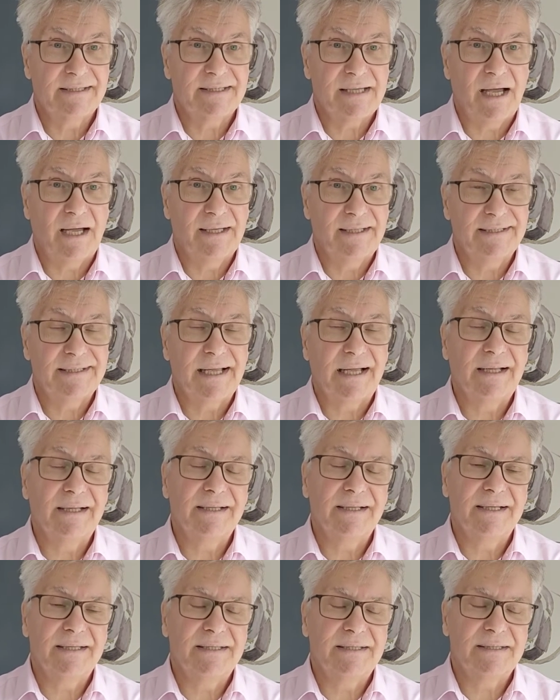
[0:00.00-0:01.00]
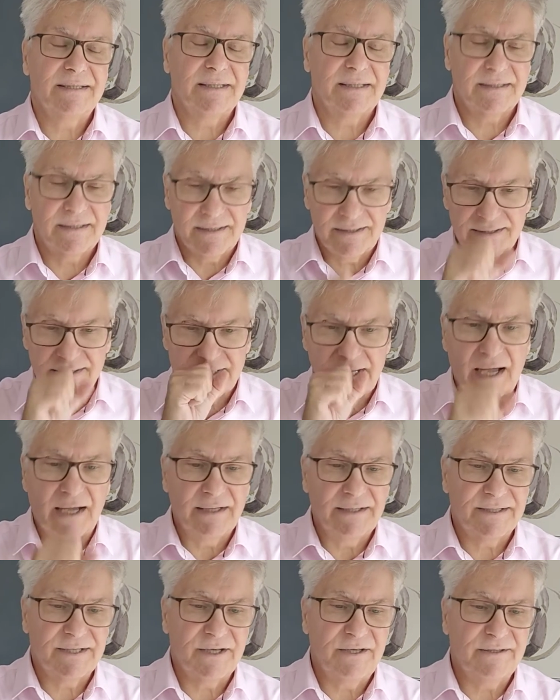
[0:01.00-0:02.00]
tight
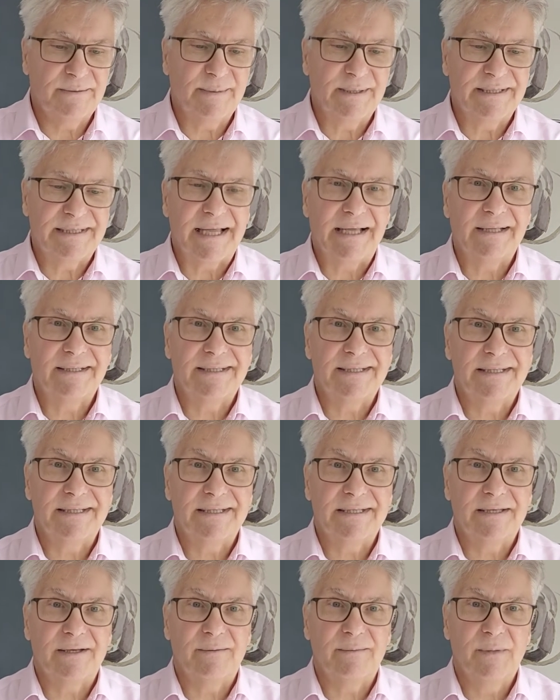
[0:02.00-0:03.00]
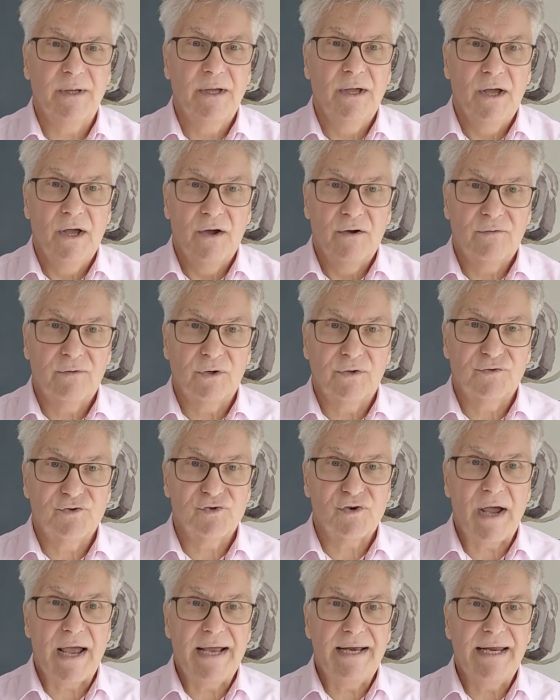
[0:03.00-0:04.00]
sales system full of
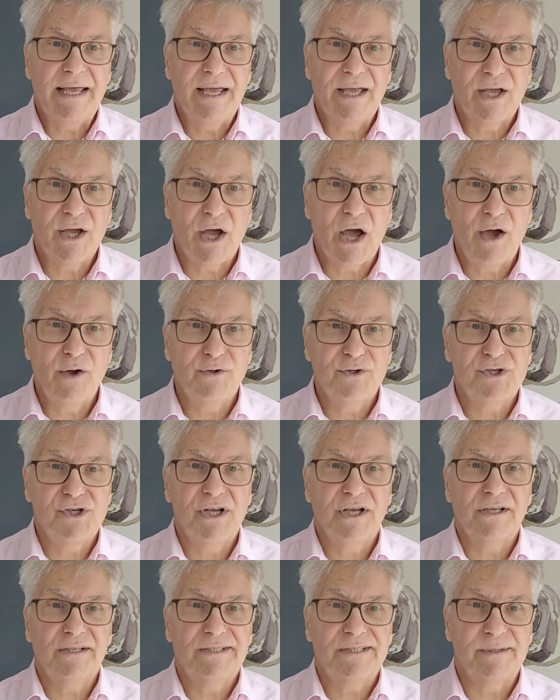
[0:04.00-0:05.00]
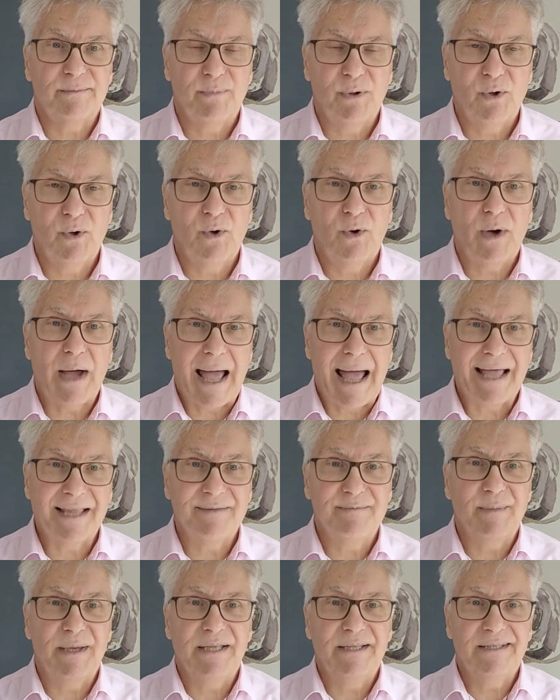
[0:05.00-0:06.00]
training, coaching, support,
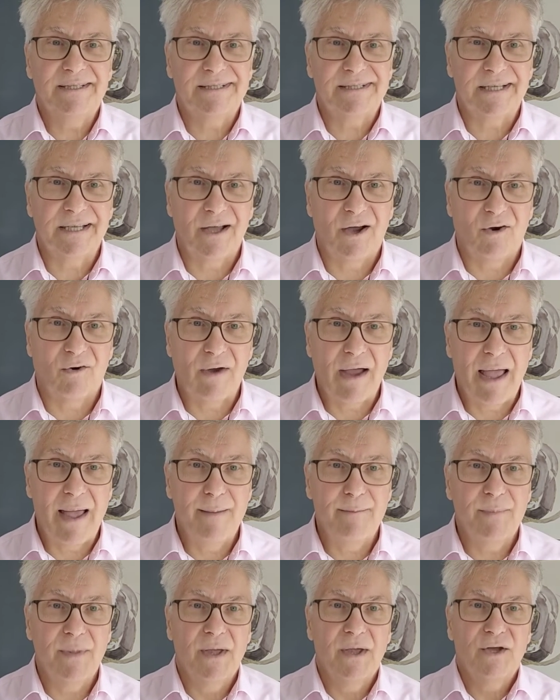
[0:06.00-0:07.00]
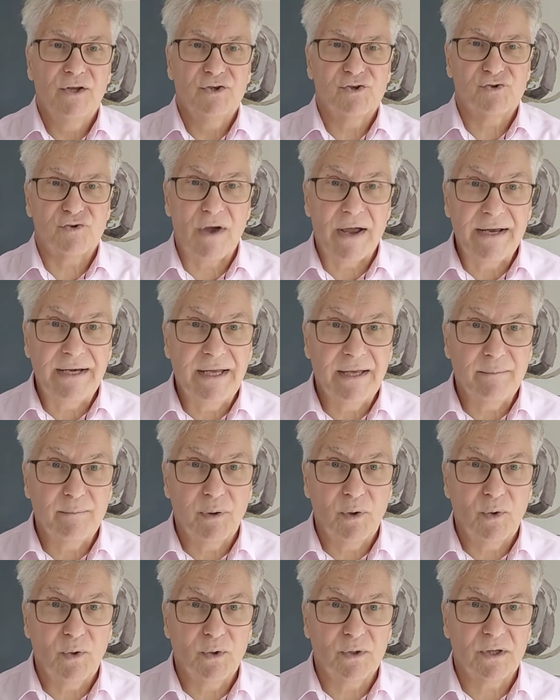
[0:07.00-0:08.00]
admin, CRM, training
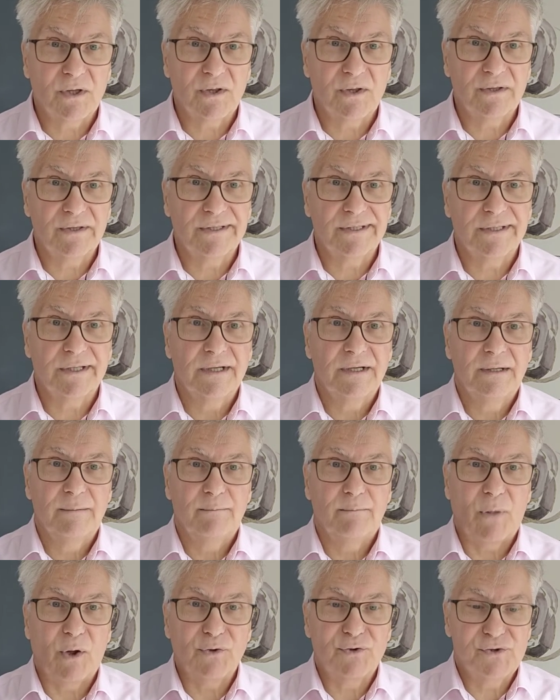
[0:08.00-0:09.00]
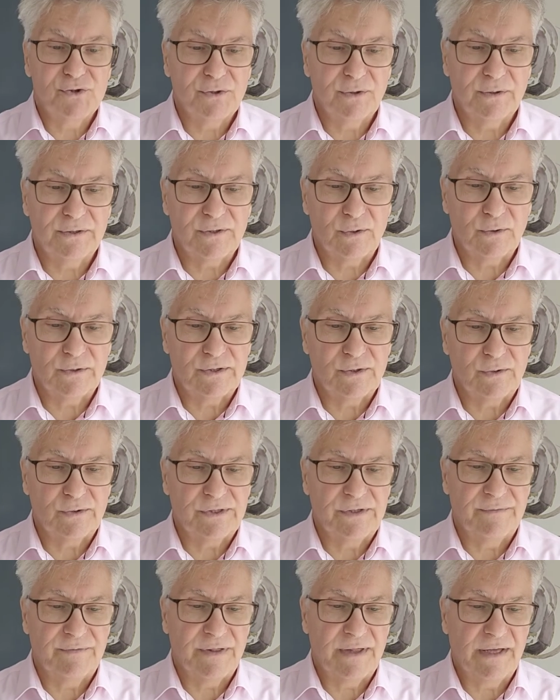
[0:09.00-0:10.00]
portals, modules, all
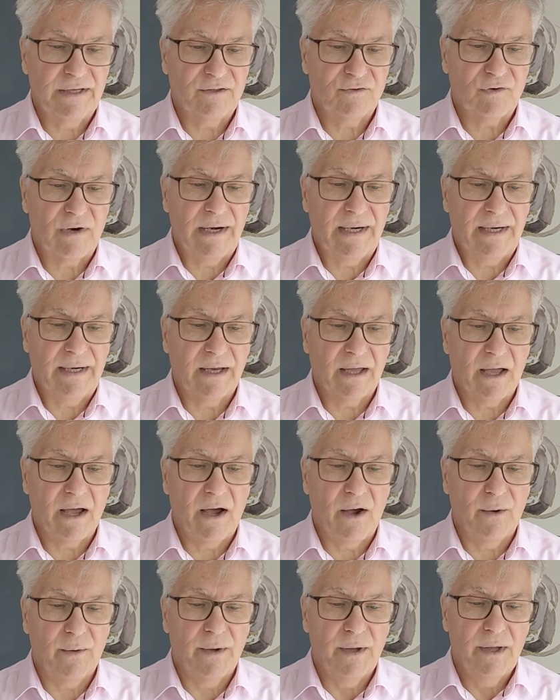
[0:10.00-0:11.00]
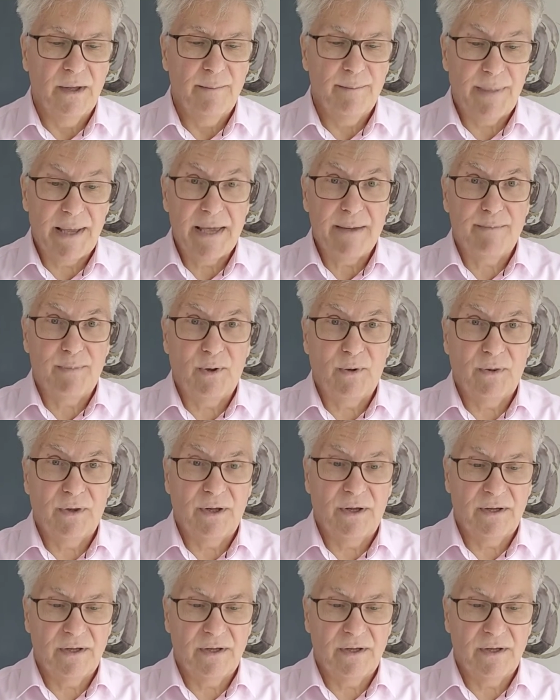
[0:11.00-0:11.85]
sorts of things ready to go. People